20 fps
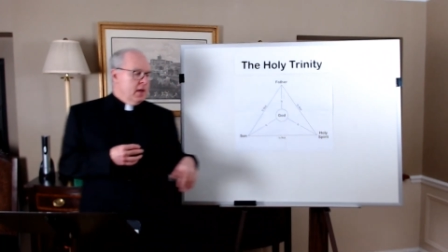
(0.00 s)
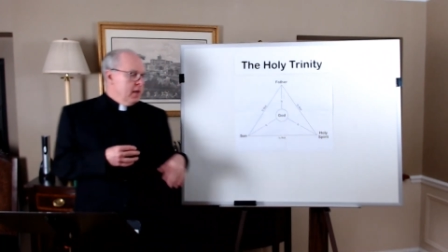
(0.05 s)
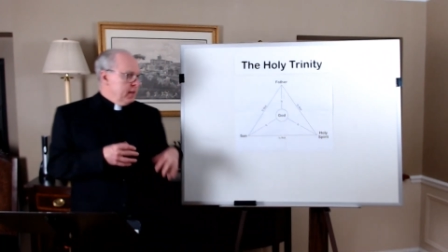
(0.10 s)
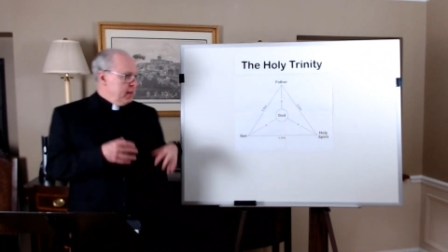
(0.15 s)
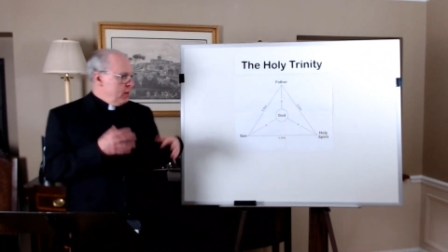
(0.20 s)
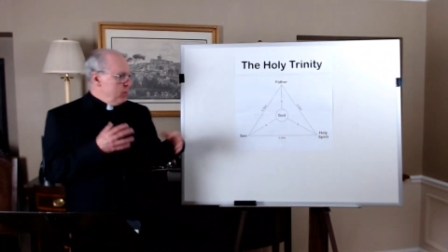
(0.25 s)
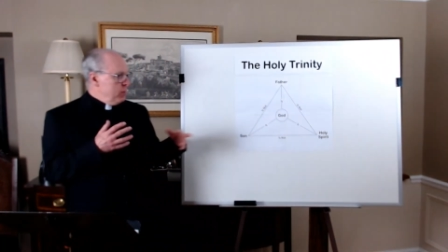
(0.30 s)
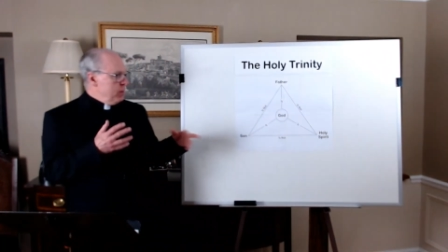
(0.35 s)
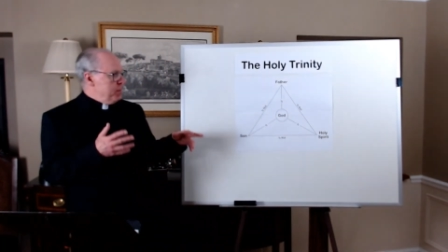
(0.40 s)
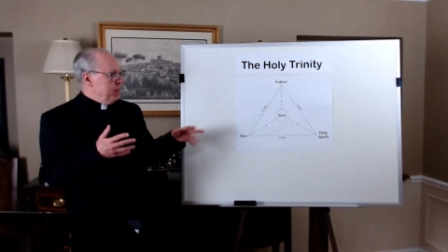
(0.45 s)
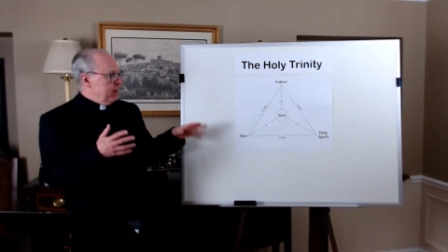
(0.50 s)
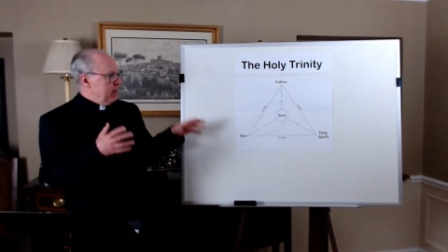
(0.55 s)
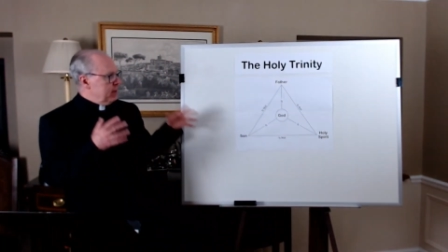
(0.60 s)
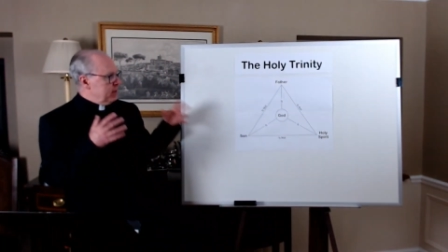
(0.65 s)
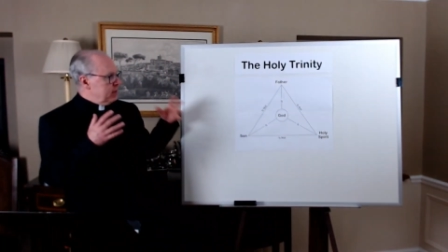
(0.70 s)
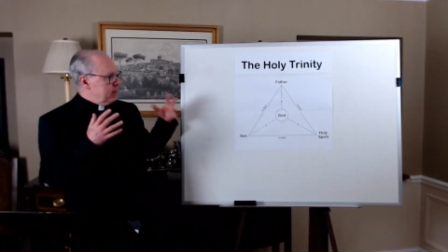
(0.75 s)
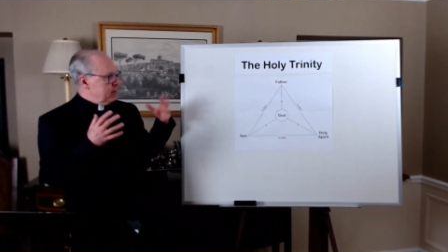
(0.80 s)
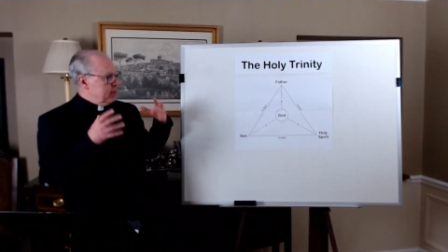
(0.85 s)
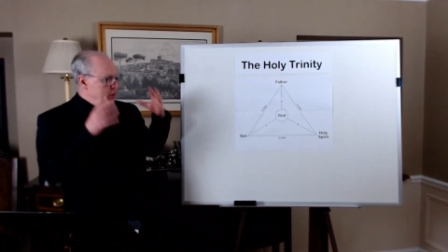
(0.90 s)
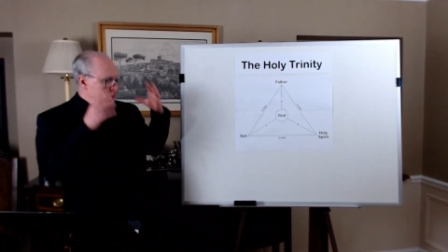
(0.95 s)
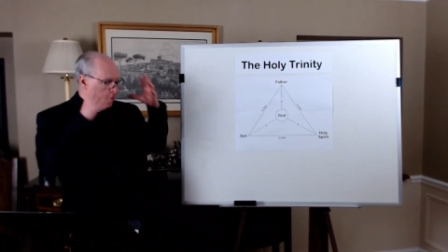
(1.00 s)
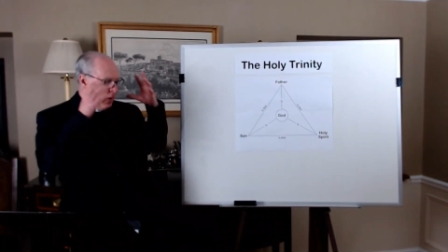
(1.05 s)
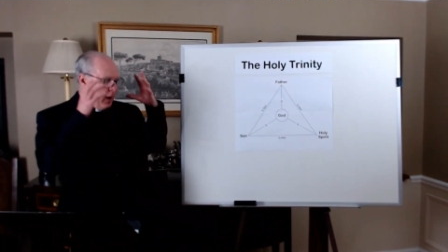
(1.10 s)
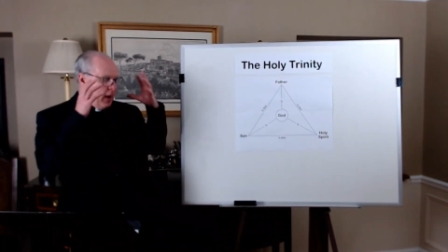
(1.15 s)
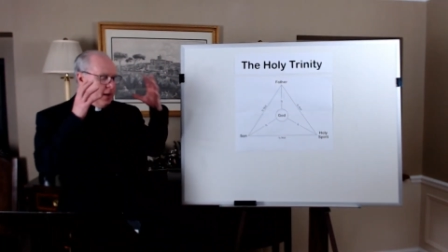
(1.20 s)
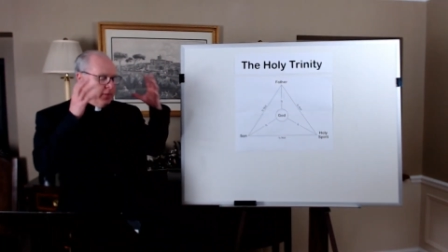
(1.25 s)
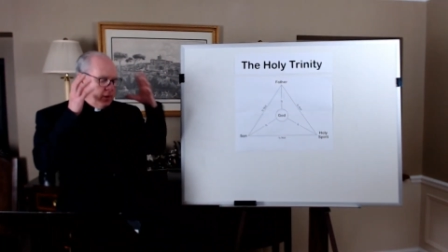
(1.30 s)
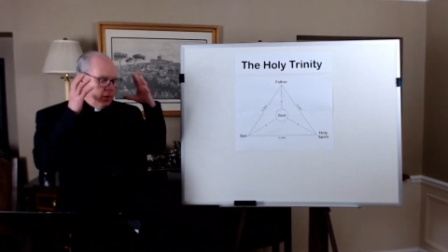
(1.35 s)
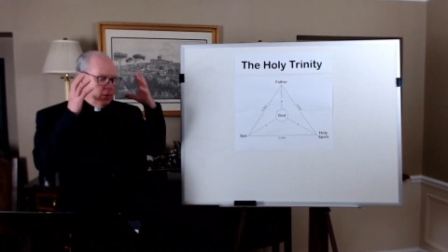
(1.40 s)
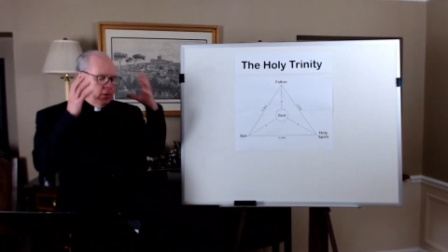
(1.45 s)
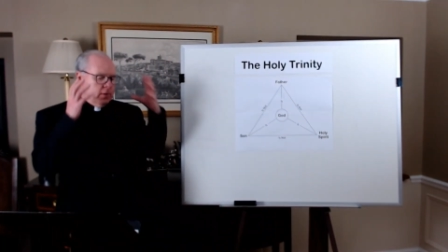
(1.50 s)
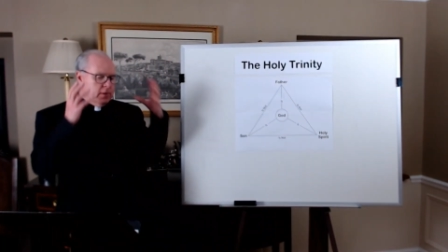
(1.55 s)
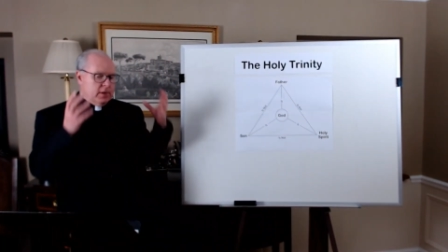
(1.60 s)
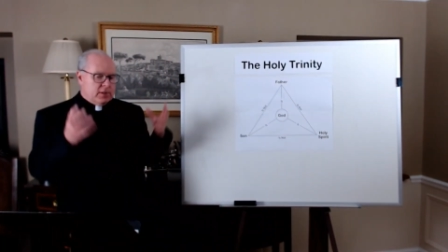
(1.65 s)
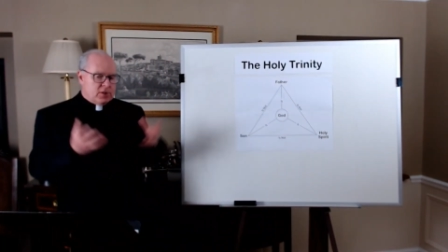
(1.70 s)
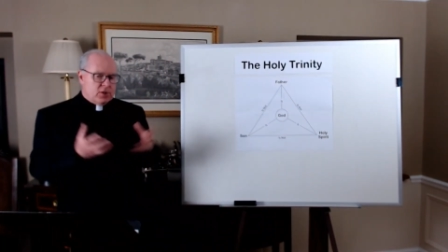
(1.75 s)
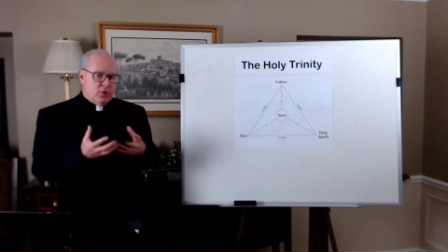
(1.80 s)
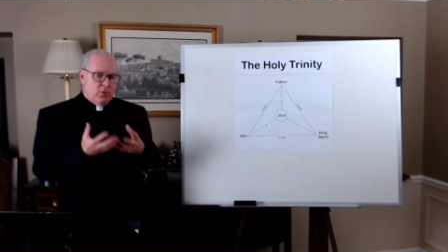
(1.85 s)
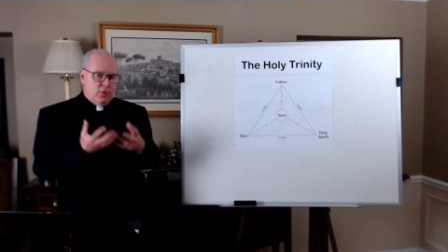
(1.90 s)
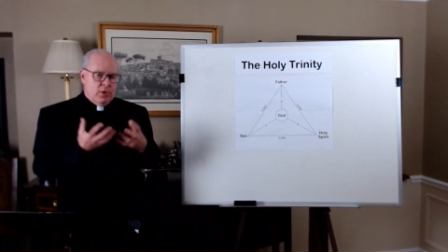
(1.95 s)
Then we begin to see, wow, there are
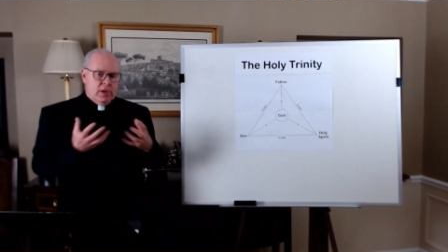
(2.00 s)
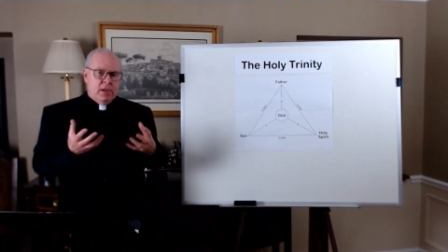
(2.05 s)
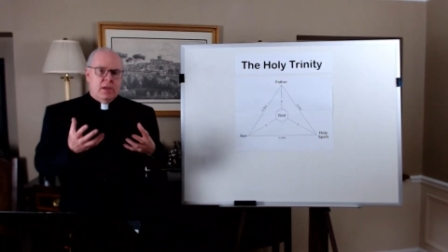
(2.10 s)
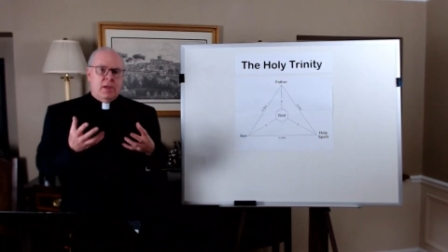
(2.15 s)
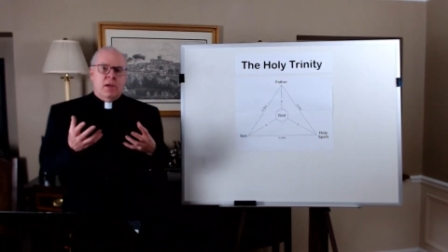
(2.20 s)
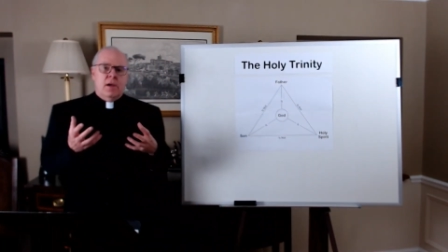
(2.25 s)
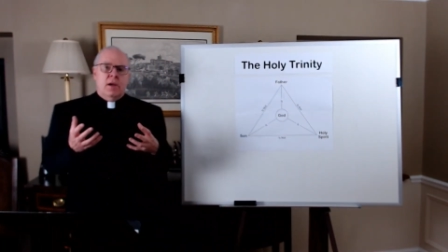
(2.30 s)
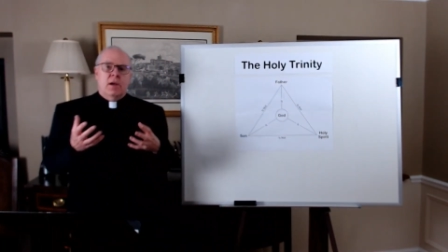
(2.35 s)
these three